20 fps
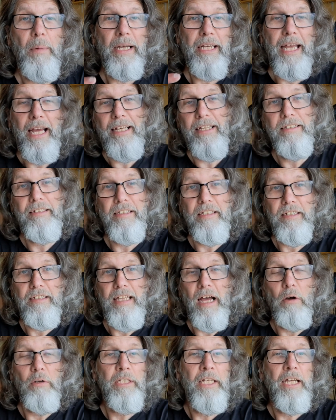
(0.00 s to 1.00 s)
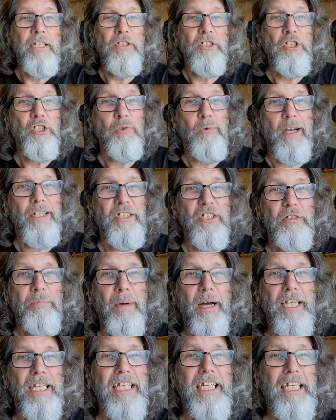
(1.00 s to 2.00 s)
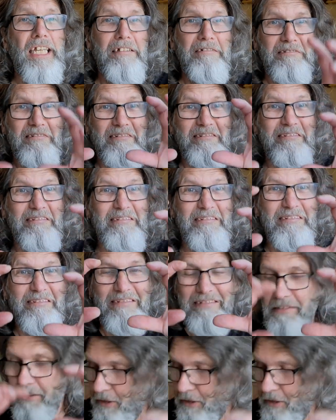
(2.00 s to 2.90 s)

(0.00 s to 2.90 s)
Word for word: my cat is, is down here and she scratches my knee. Uh,